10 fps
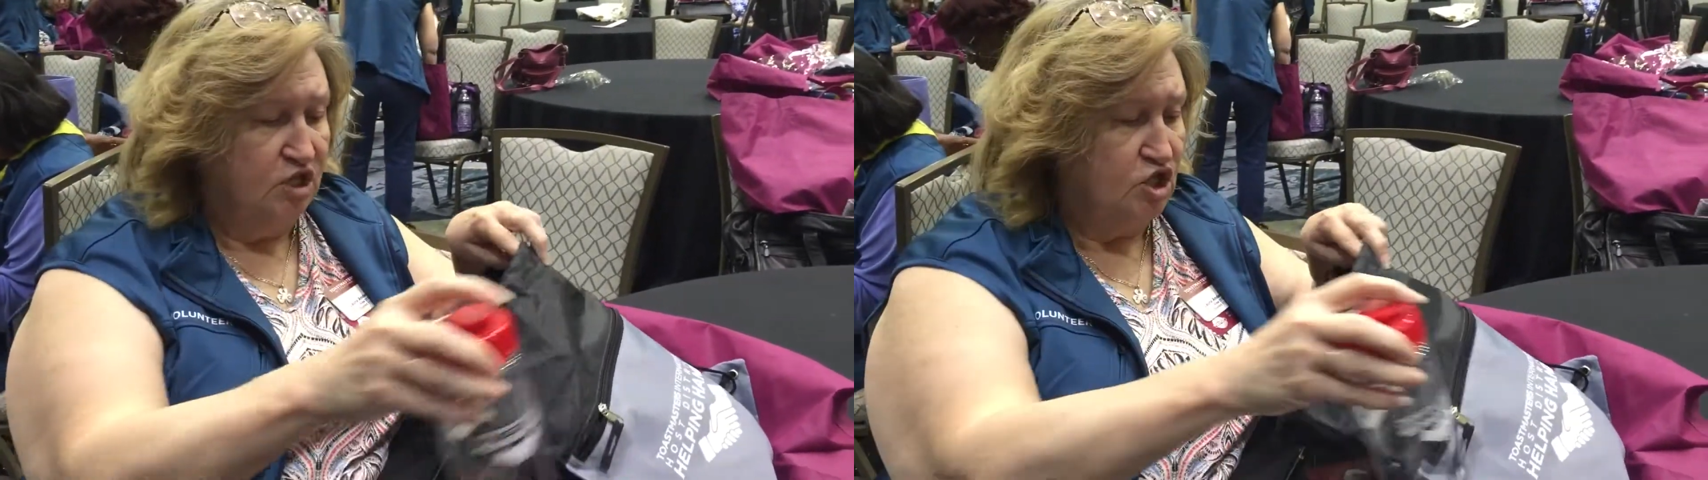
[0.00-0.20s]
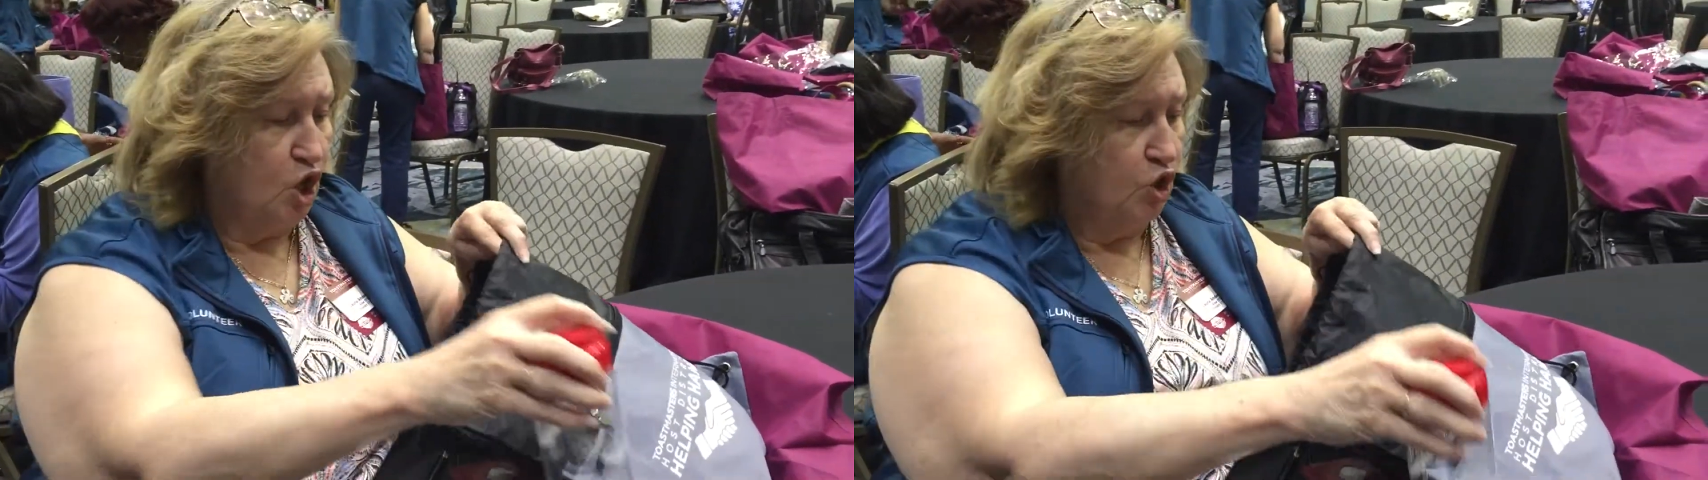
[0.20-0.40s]

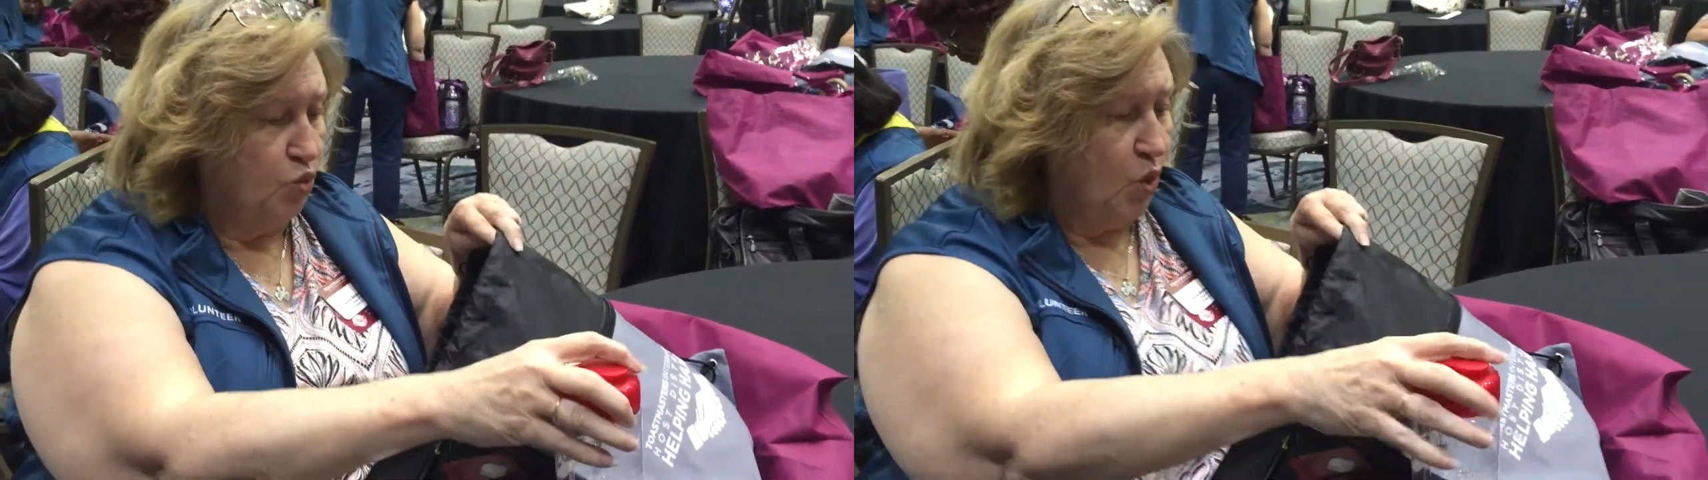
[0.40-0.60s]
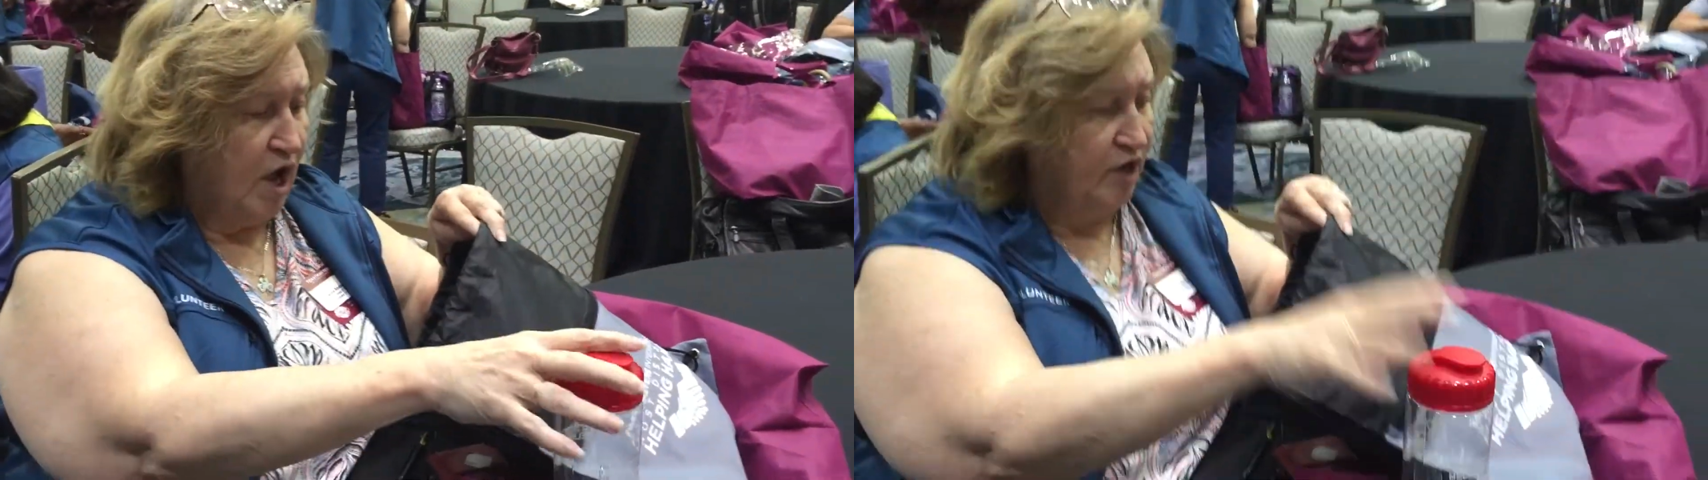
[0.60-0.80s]
to
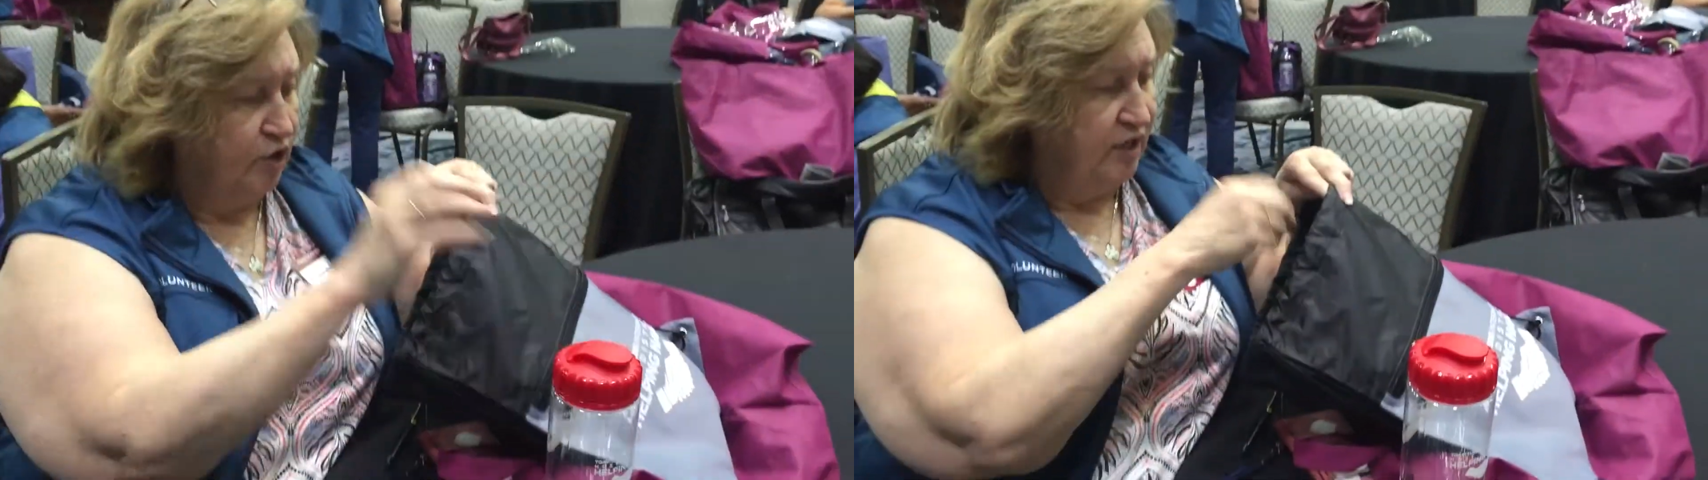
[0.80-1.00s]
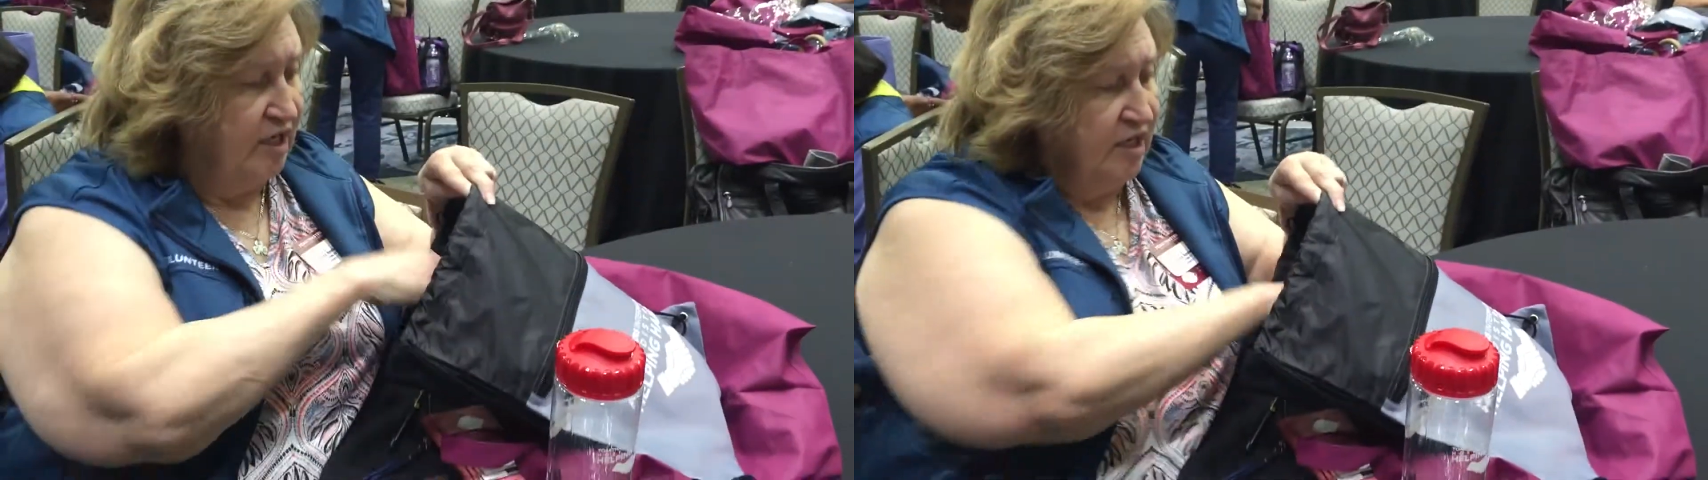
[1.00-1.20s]
hold
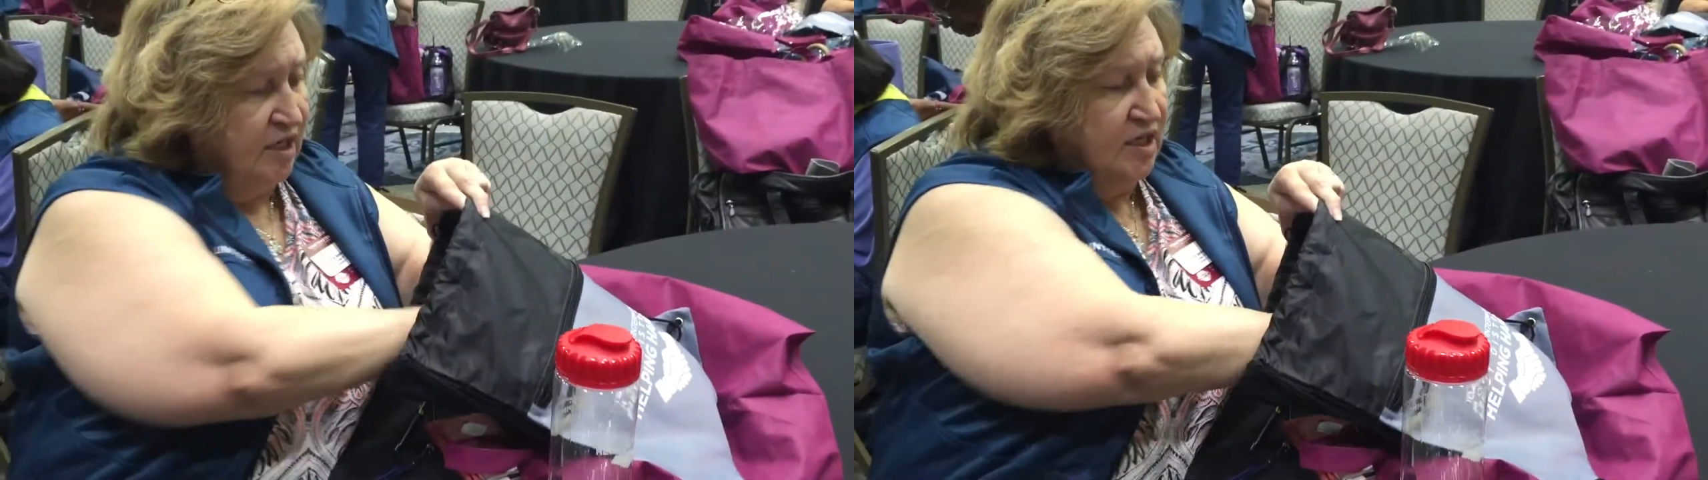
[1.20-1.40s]
water in,